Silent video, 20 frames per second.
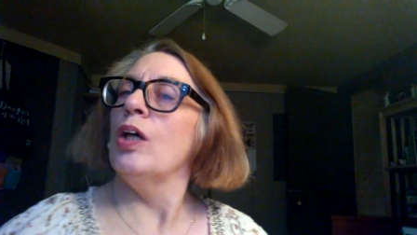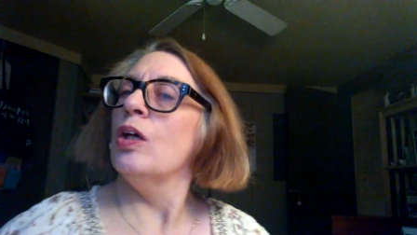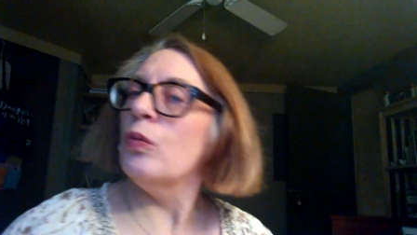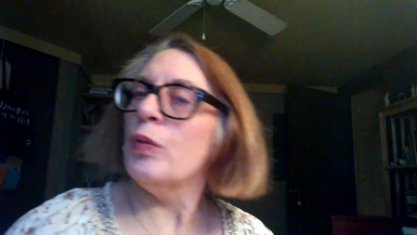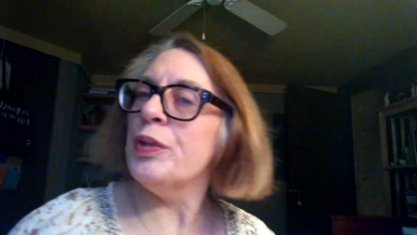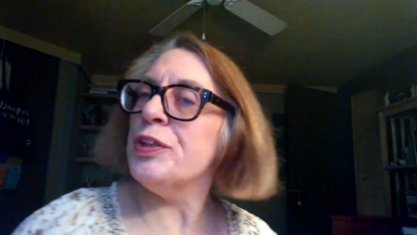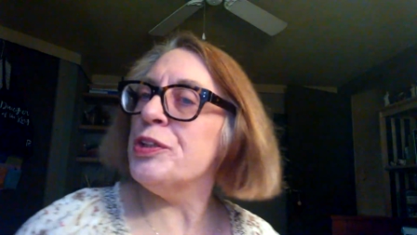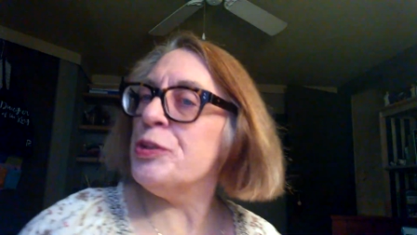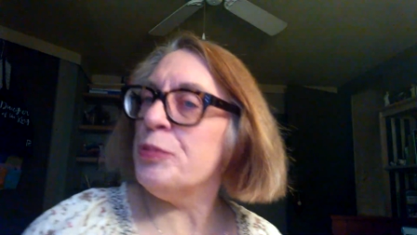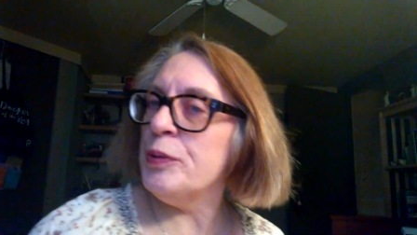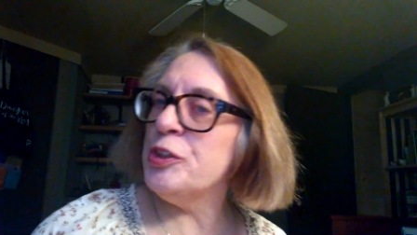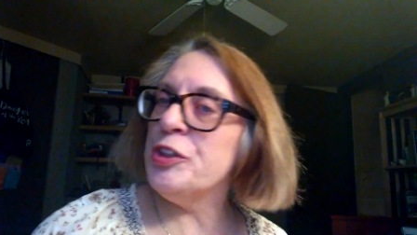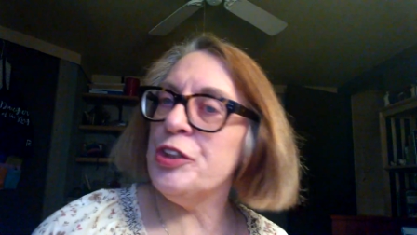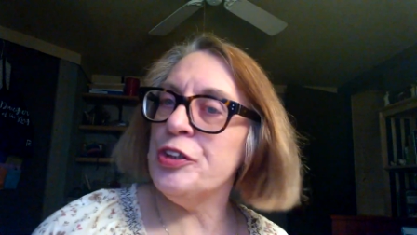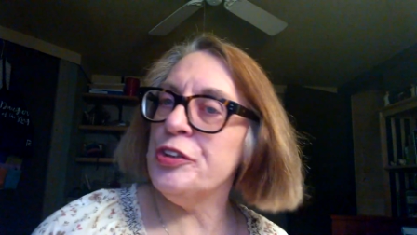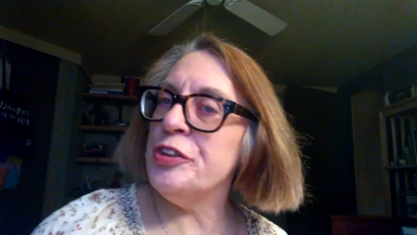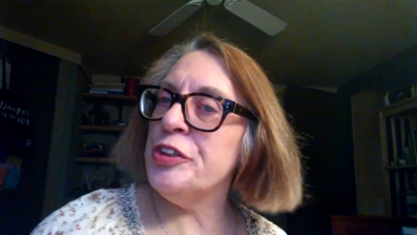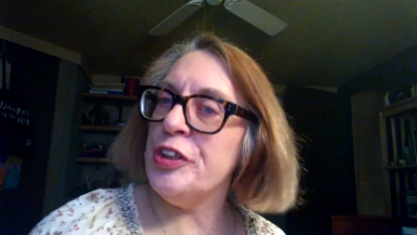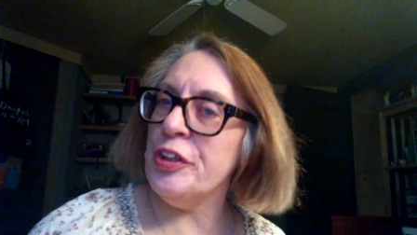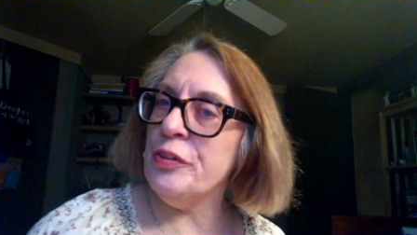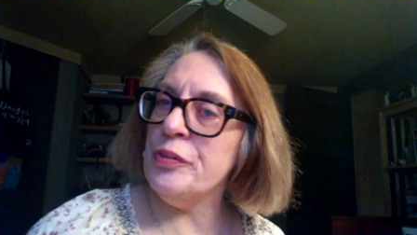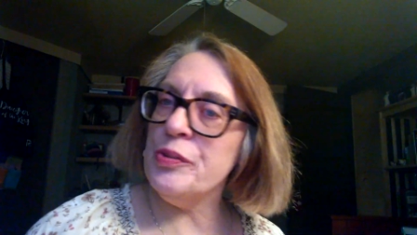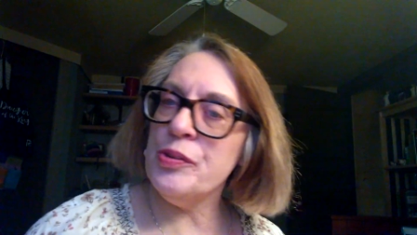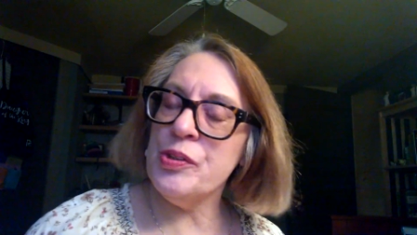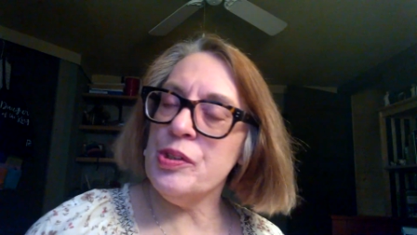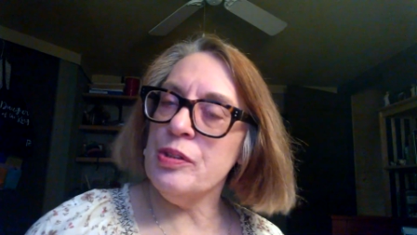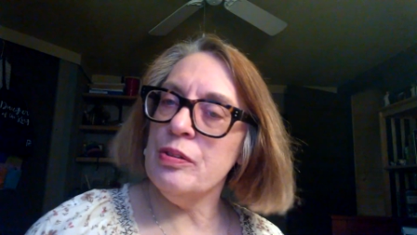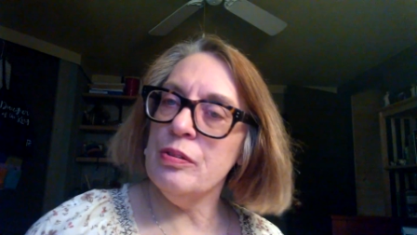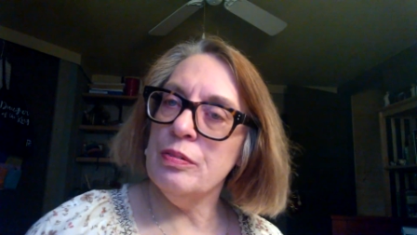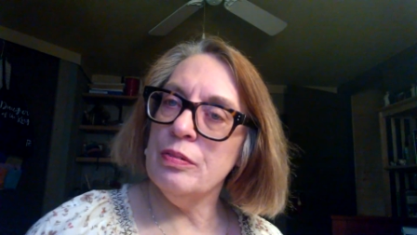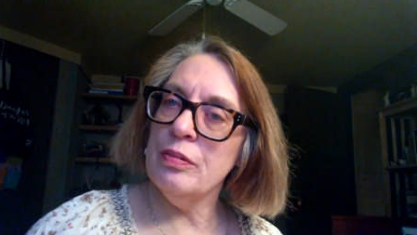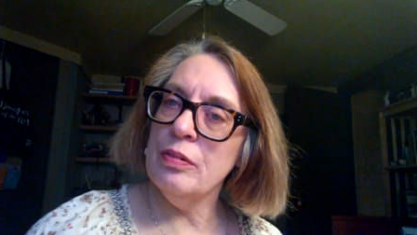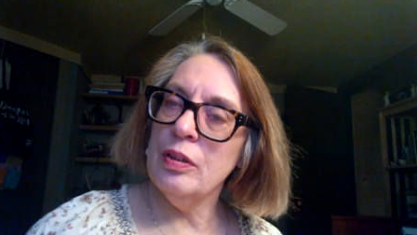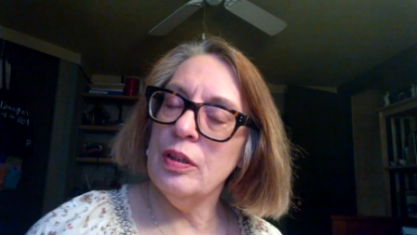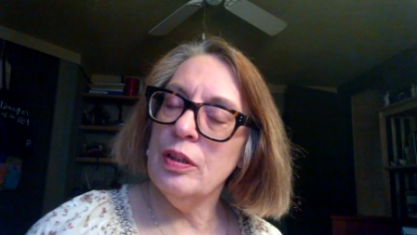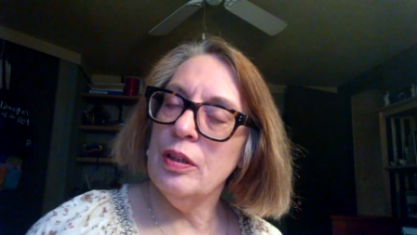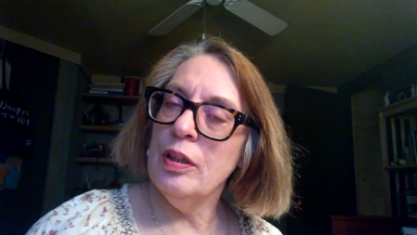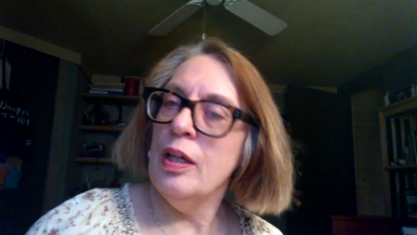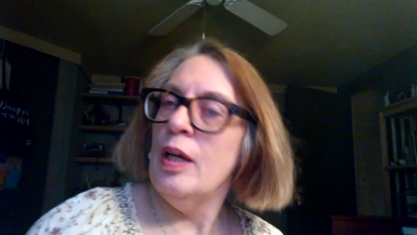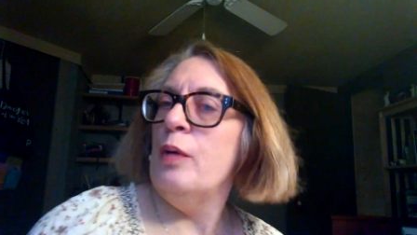Which would you choose?
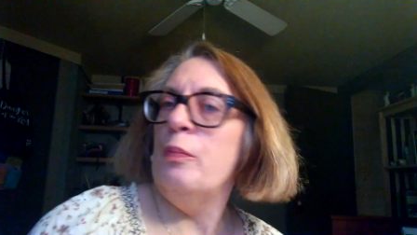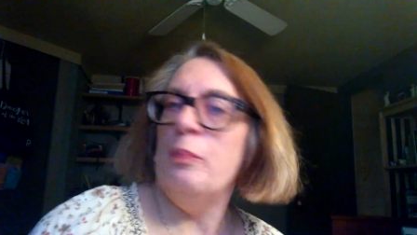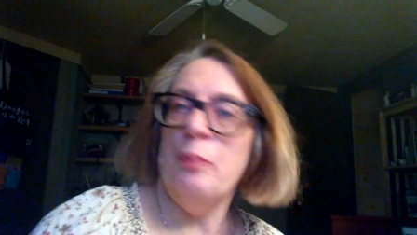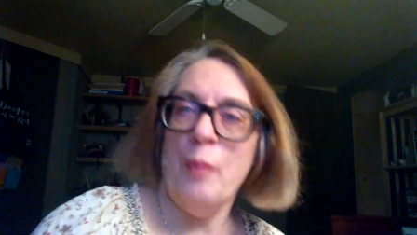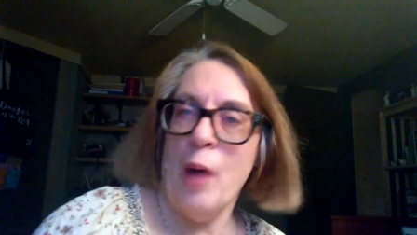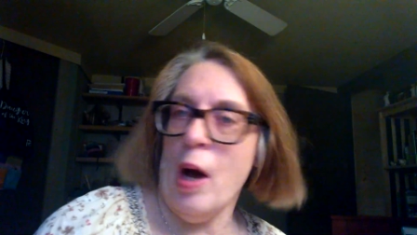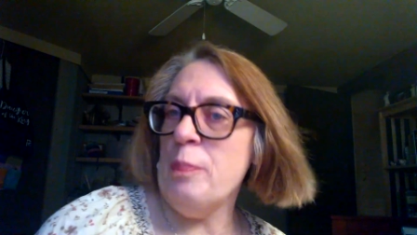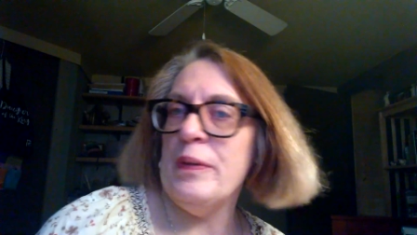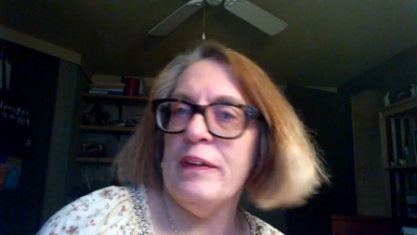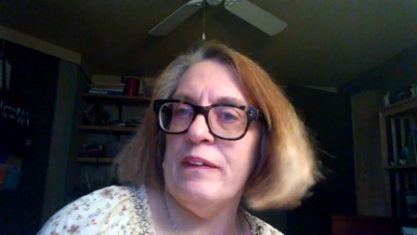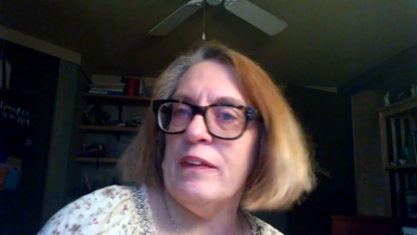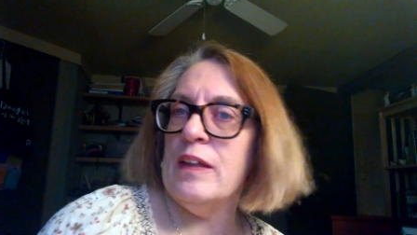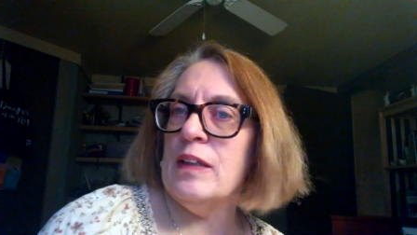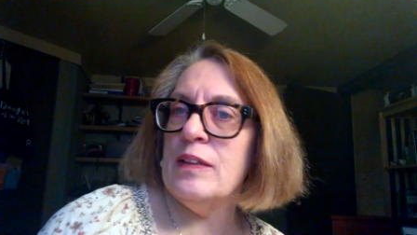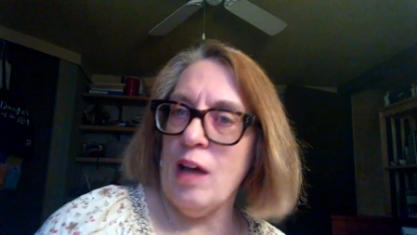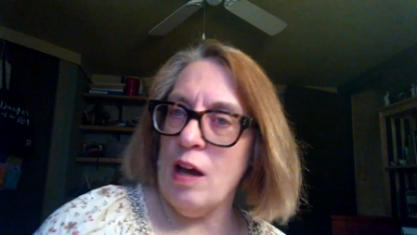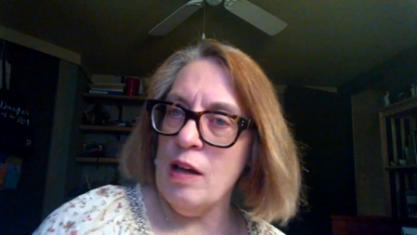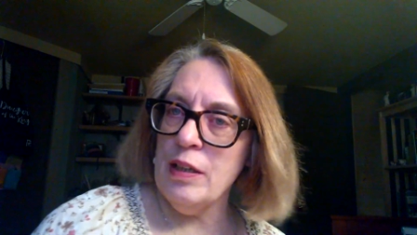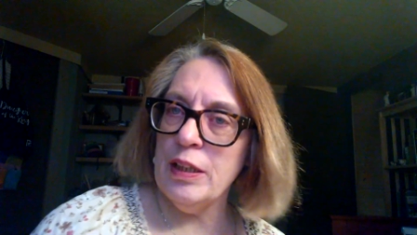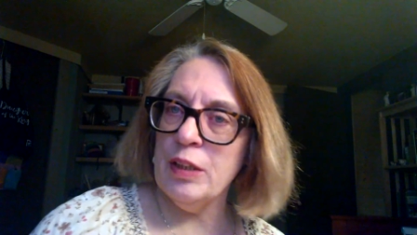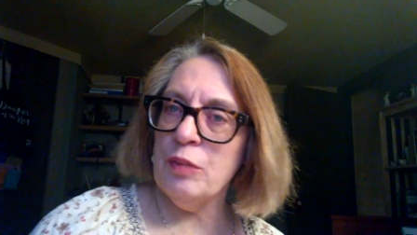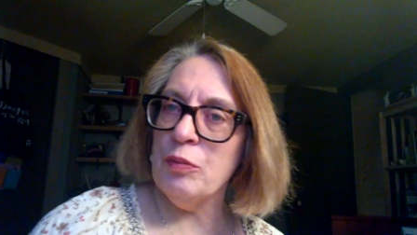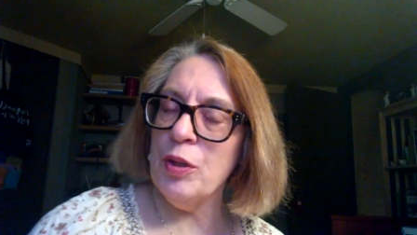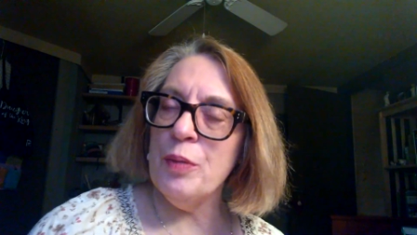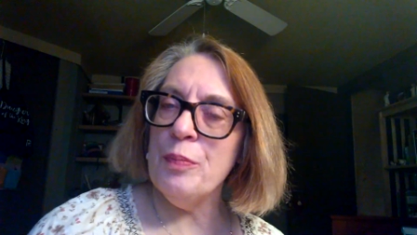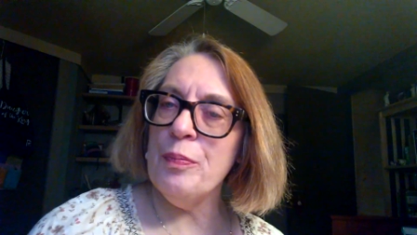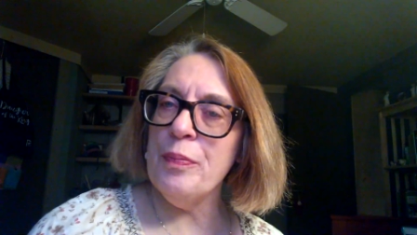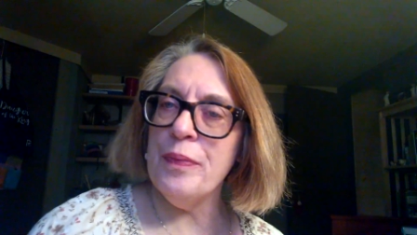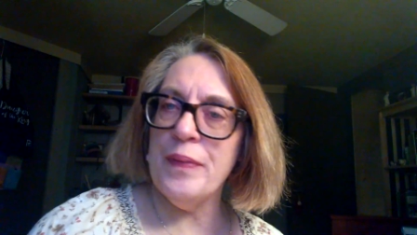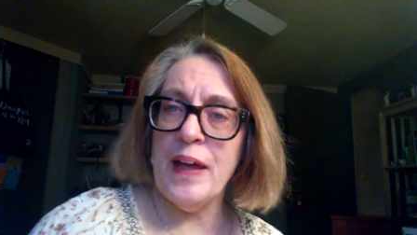Mopping the dining room,